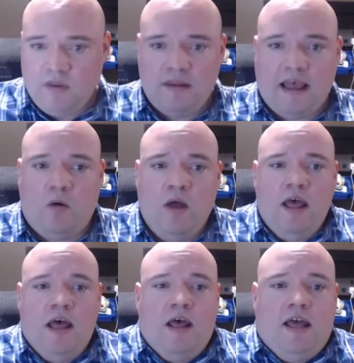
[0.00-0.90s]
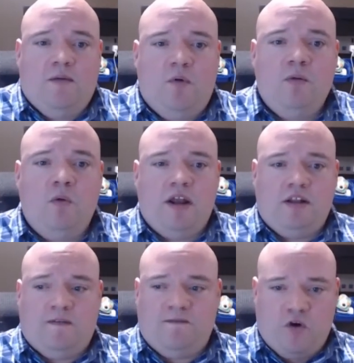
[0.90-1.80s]
Now, if we wanted
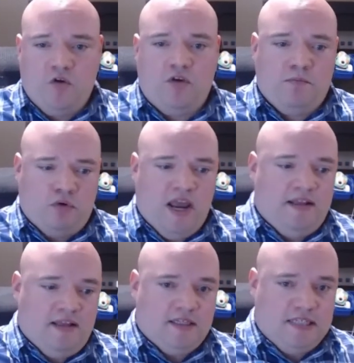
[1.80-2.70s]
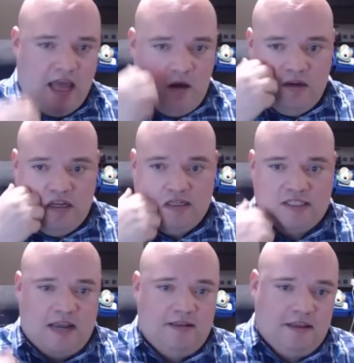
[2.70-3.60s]
to further break this down
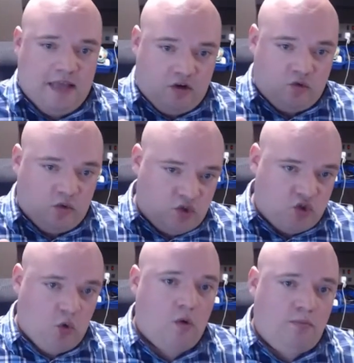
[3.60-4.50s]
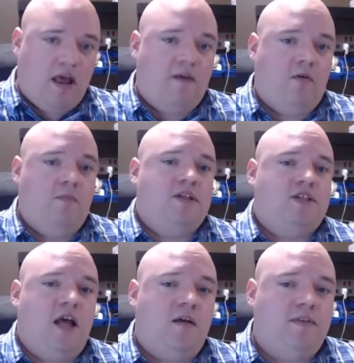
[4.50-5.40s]
inside the actual SOAR platform
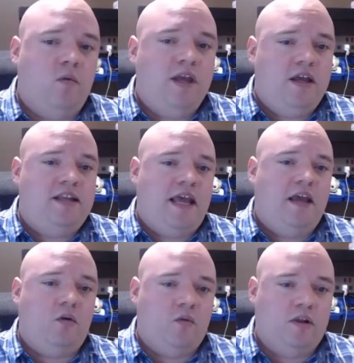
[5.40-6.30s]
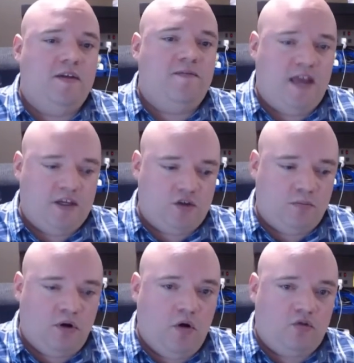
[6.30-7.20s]
itself, then we could take a really phased
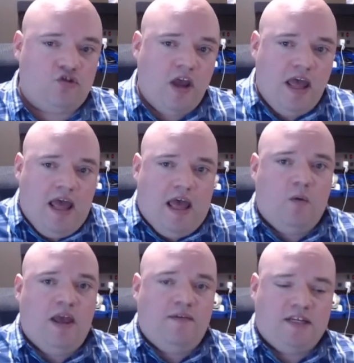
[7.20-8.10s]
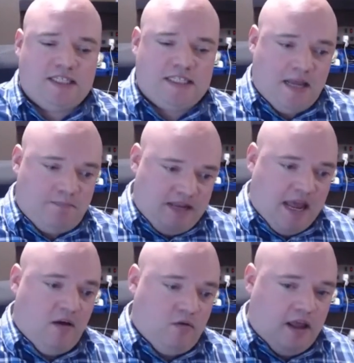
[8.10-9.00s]
approach. And we have to step
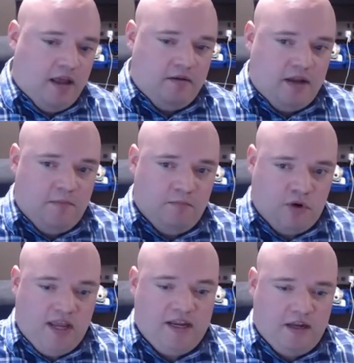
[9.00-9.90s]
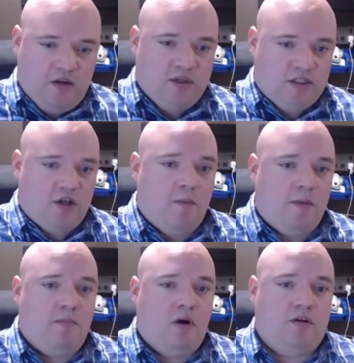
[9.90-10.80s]
down and break it into its
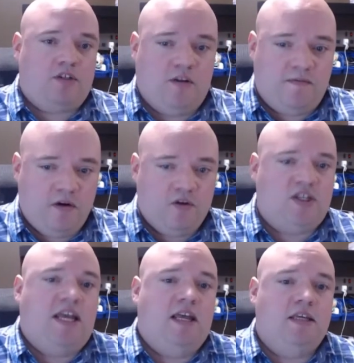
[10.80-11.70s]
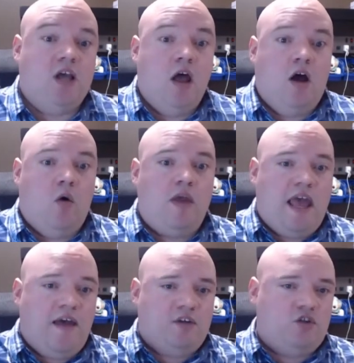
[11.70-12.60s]
atomic parts. And the first thing is, okay,
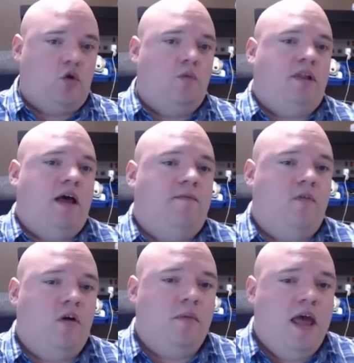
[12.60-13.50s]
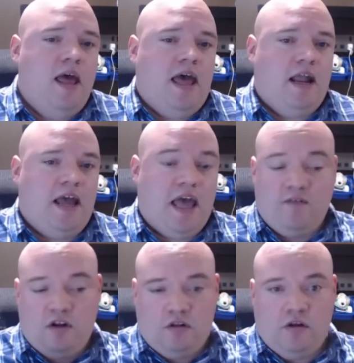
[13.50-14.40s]
I have a SOAR platform and I
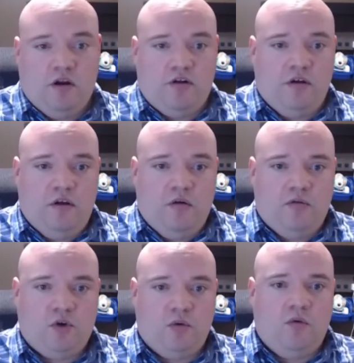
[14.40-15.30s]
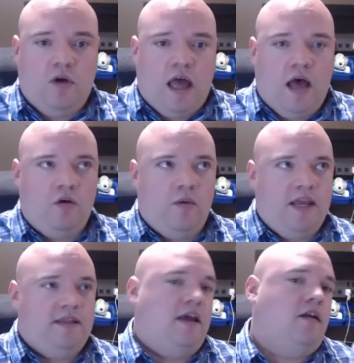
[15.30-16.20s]
have an alert. So how do I
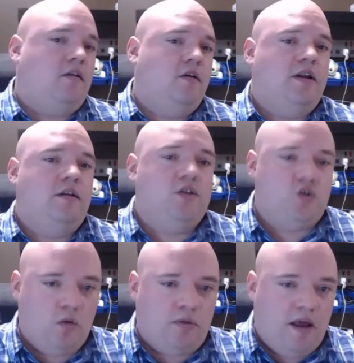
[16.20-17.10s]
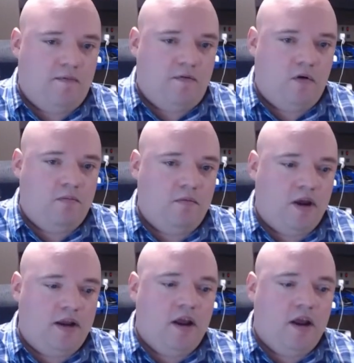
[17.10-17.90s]
get that alert into the SOAR platform, right?